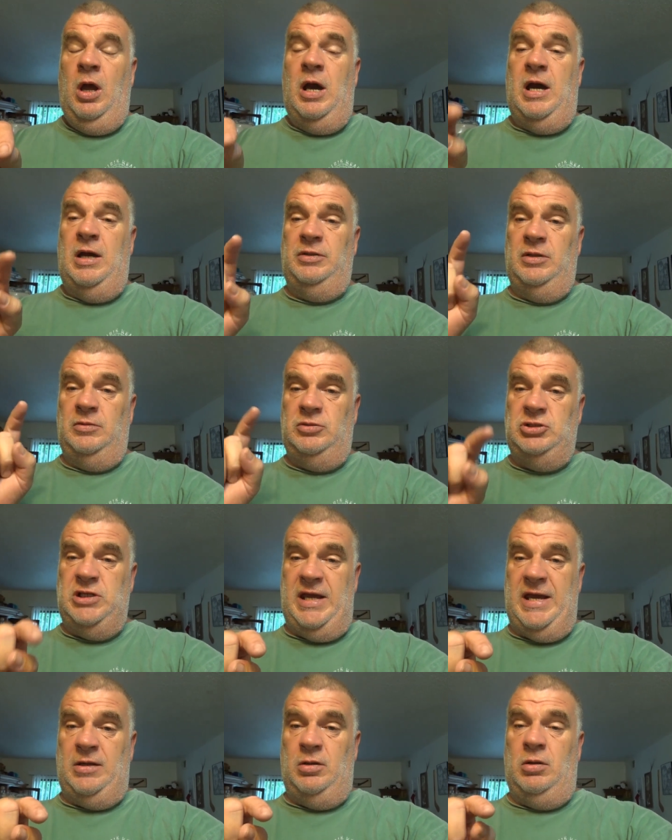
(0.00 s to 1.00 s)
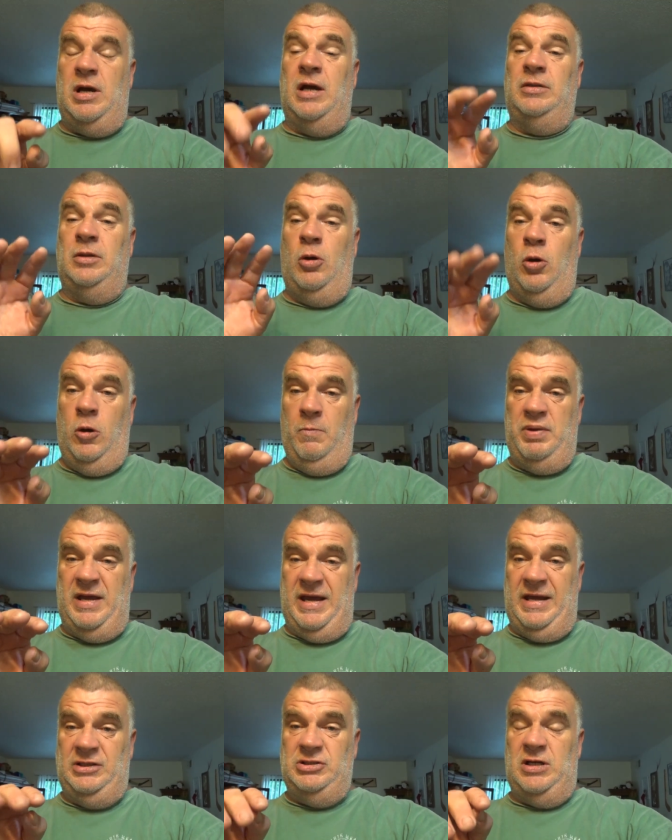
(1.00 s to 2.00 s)
on the channel, on the
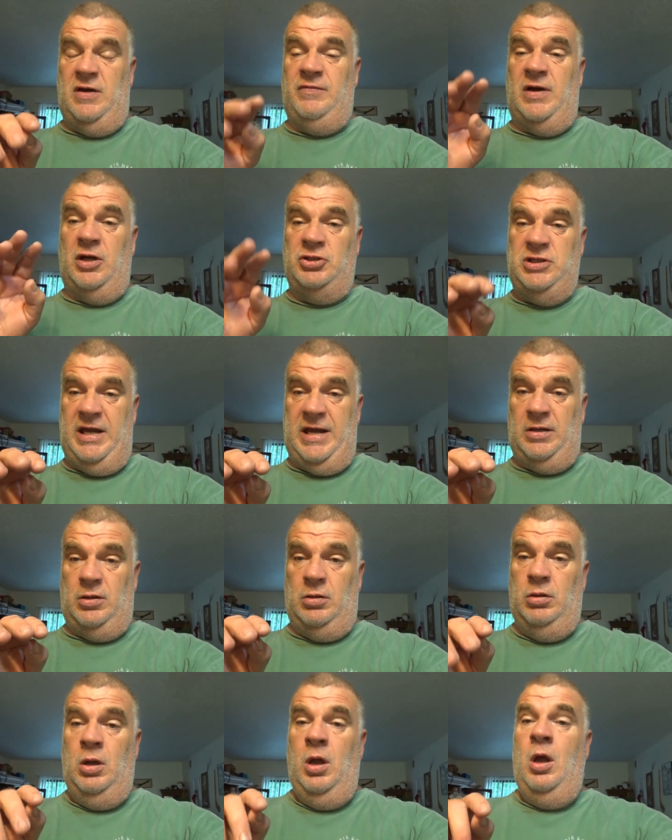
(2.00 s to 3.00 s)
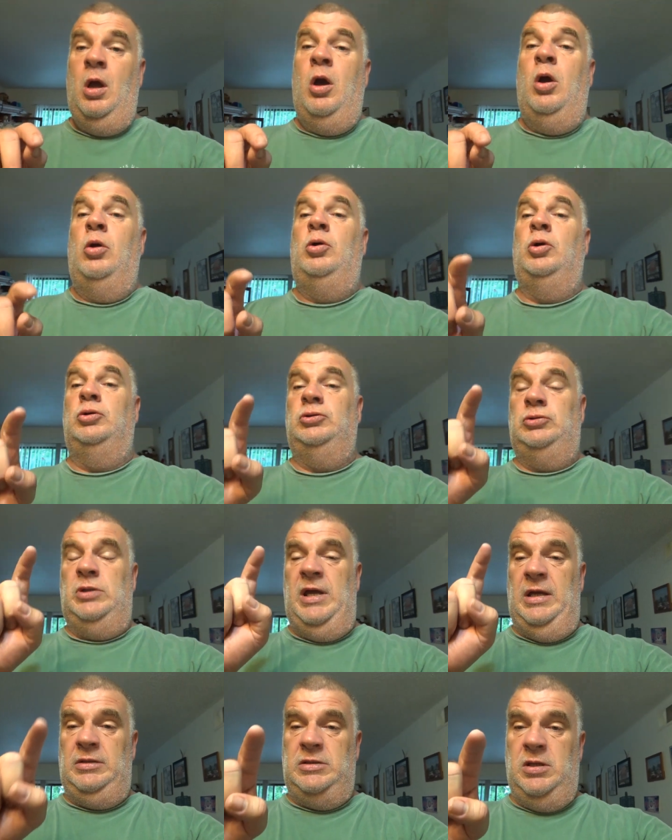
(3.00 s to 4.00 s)
homepage of our channel. Go
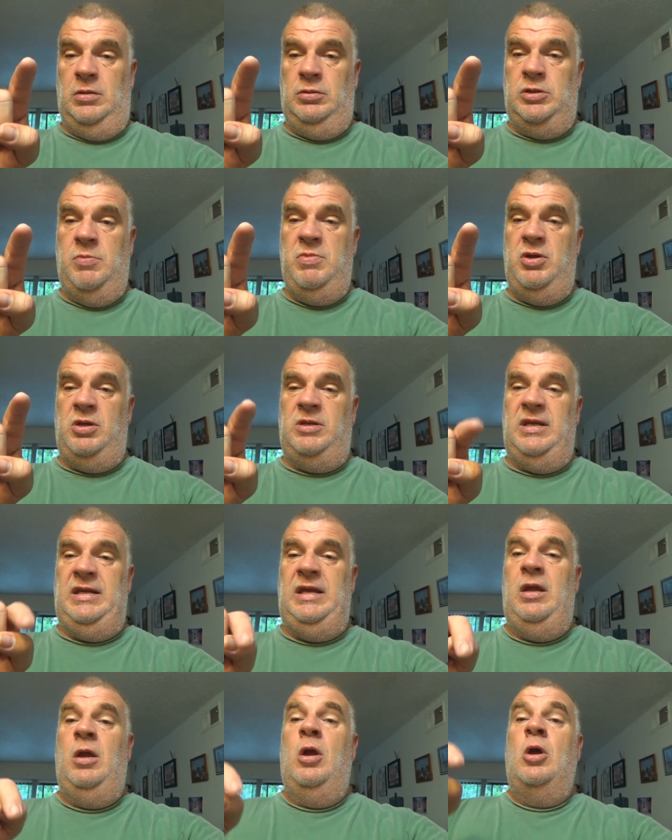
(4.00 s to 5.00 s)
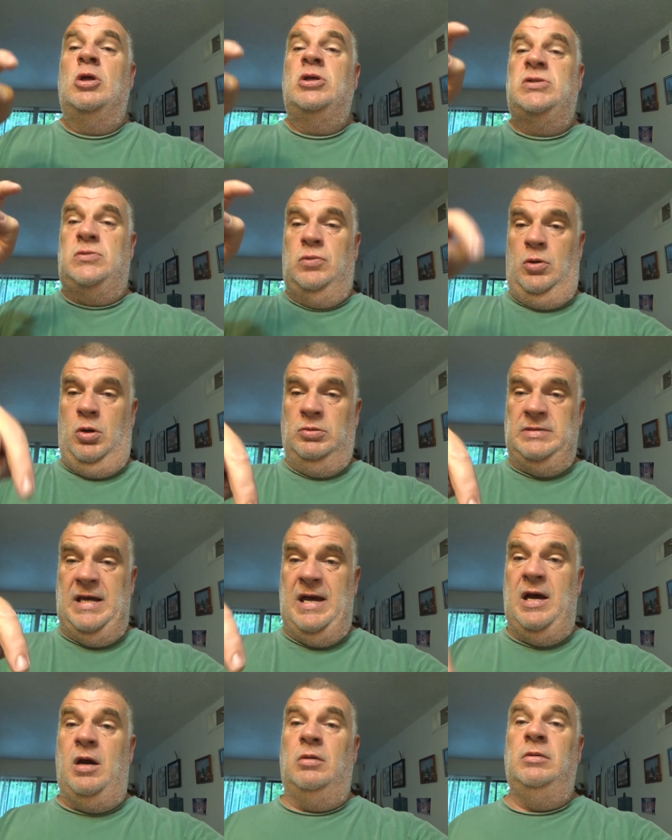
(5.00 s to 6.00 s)
hit community, scroll
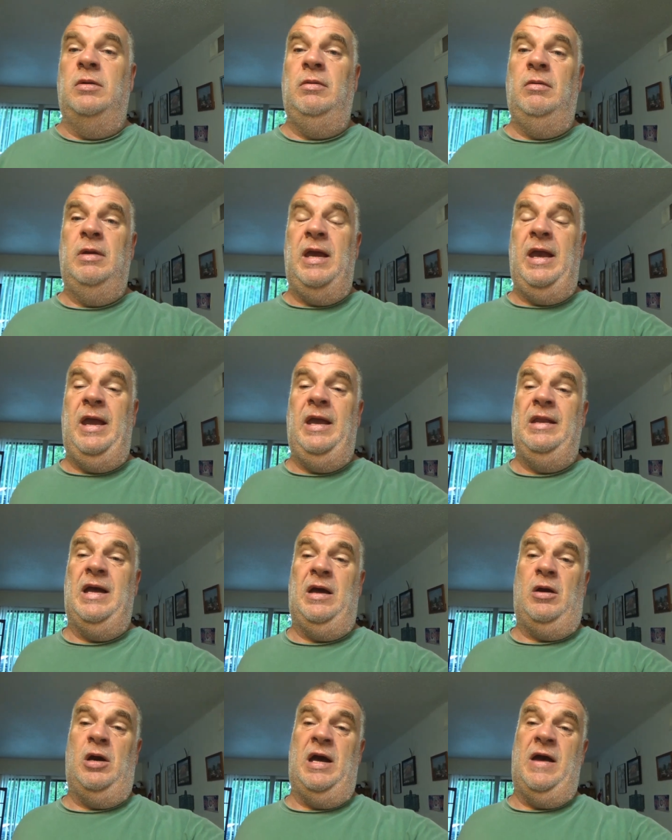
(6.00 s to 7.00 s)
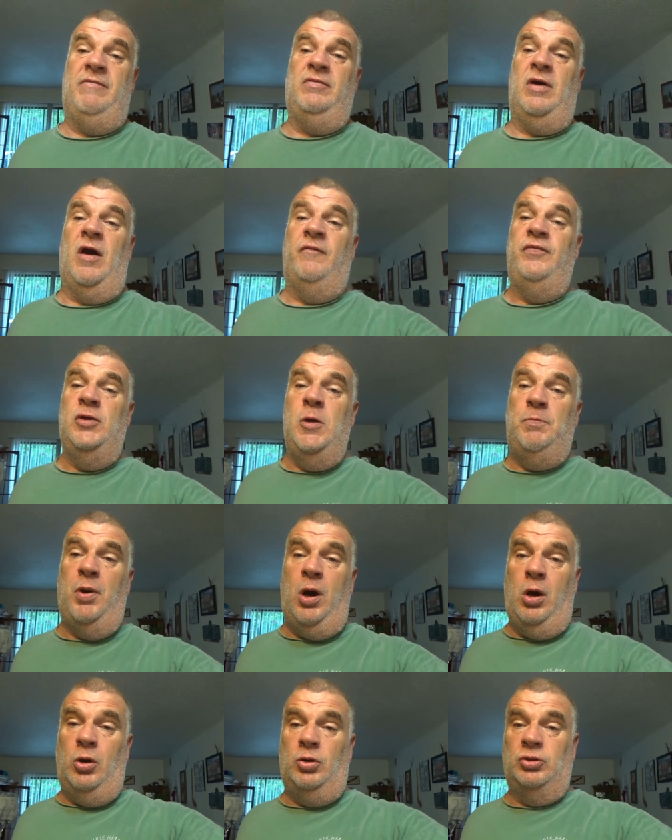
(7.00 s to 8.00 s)
down, and I'll have a few
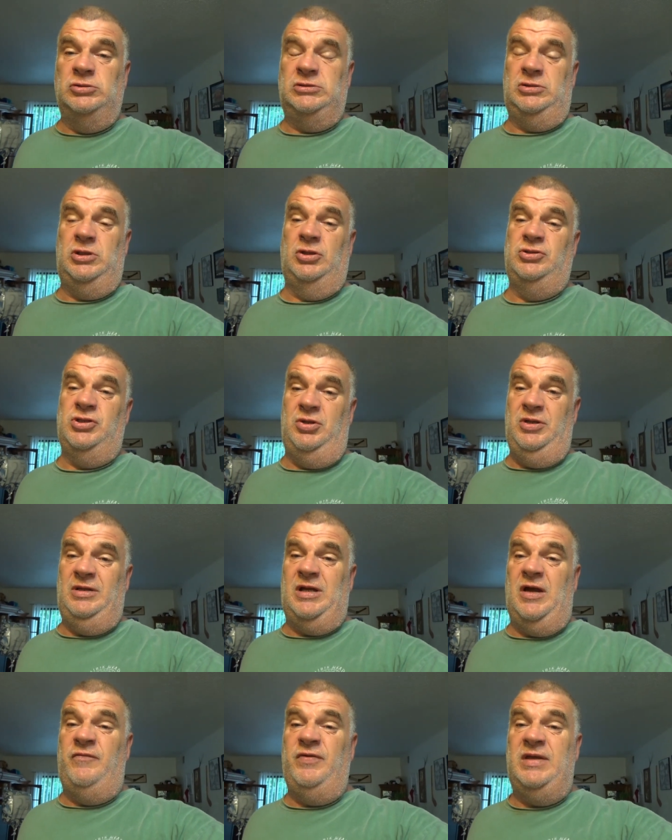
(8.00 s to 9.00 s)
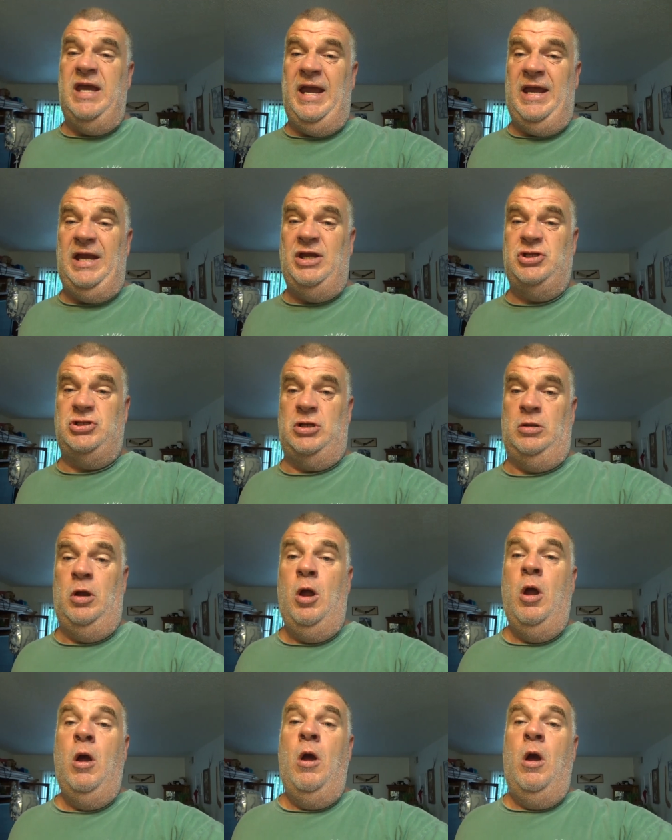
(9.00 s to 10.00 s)
polls concerning notification.
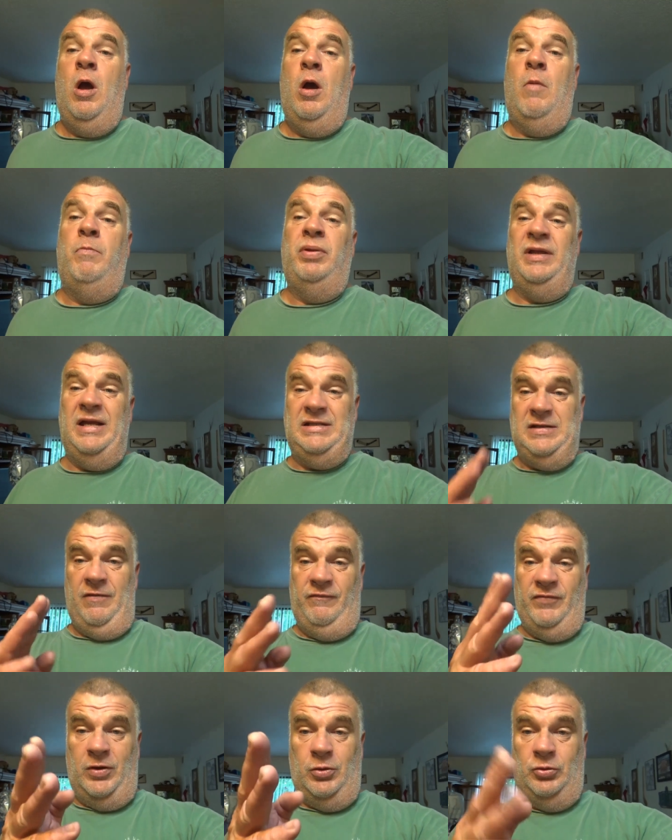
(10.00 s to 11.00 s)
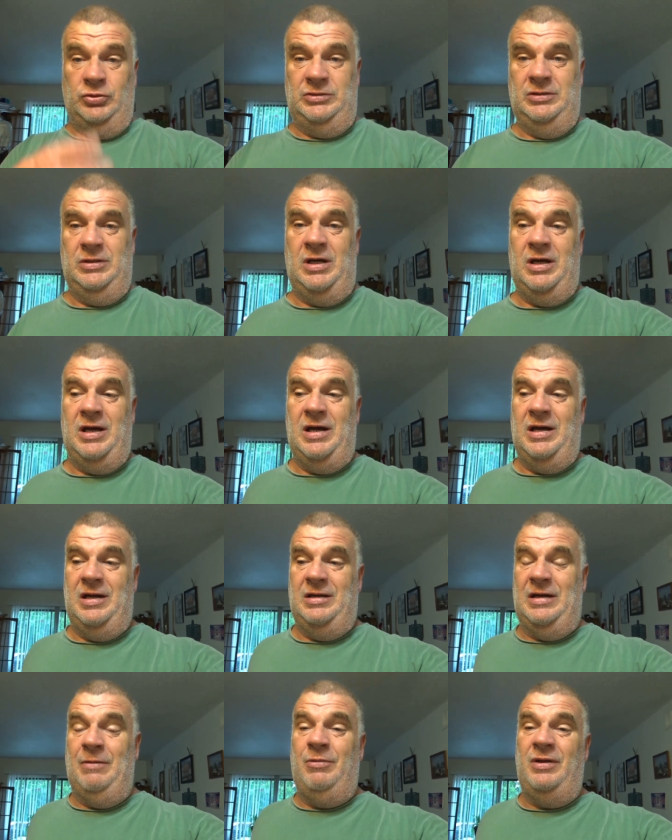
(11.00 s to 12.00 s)
Please vote.
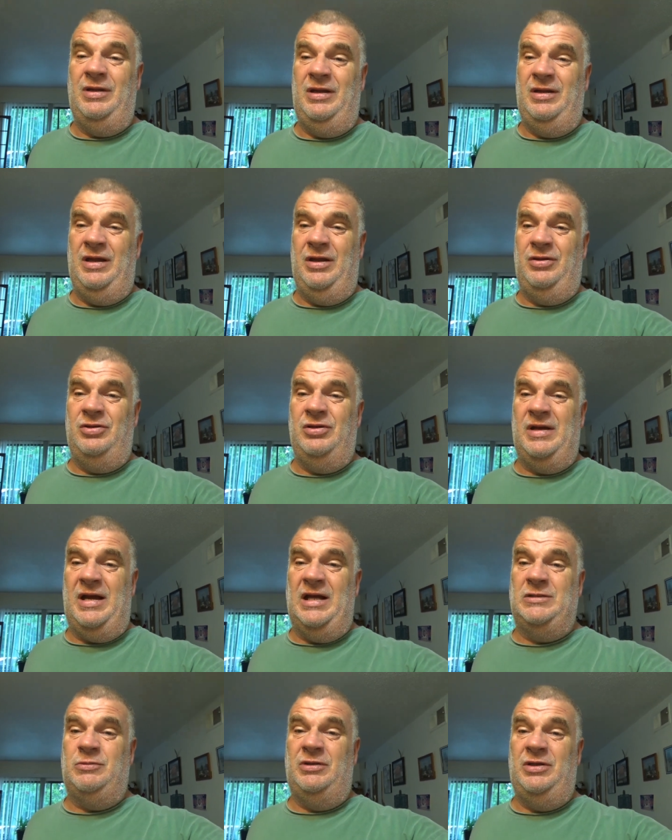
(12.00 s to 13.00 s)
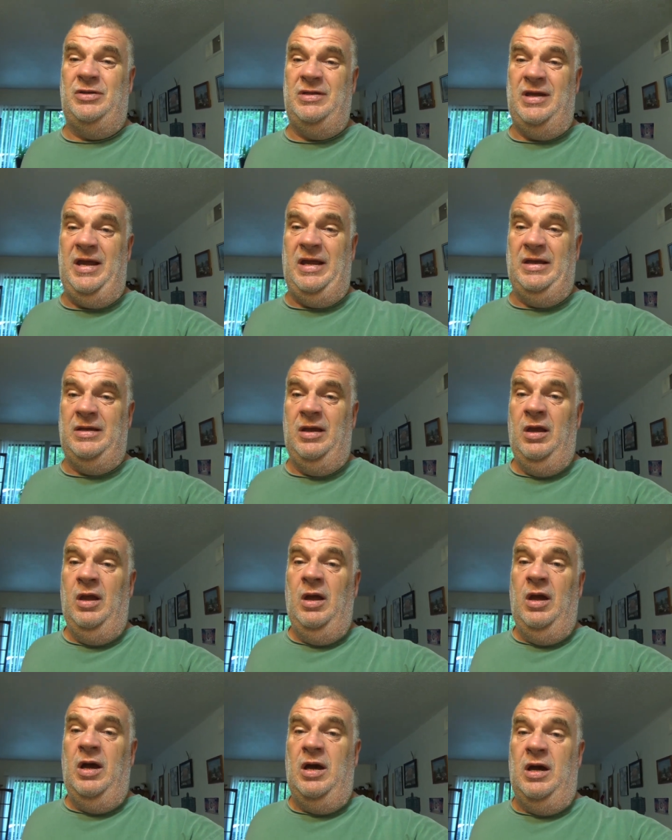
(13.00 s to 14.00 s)
Uh, I want to hear you guys what you think
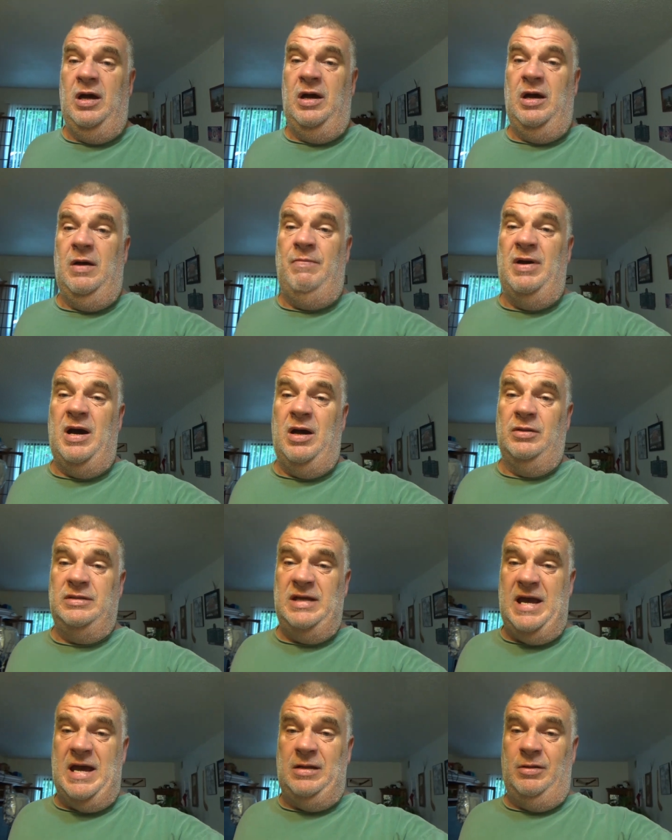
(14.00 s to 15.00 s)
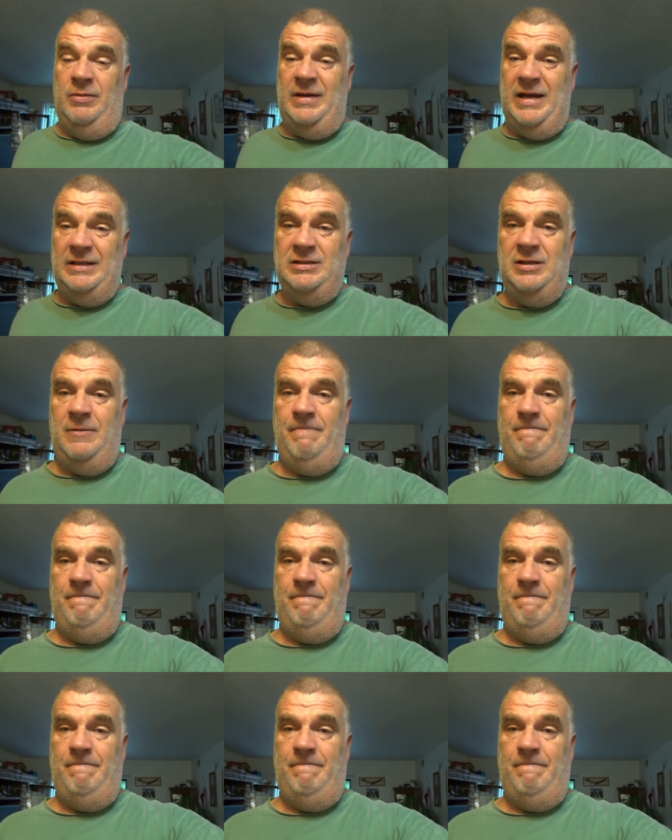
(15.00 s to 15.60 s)
uh, about that, alright?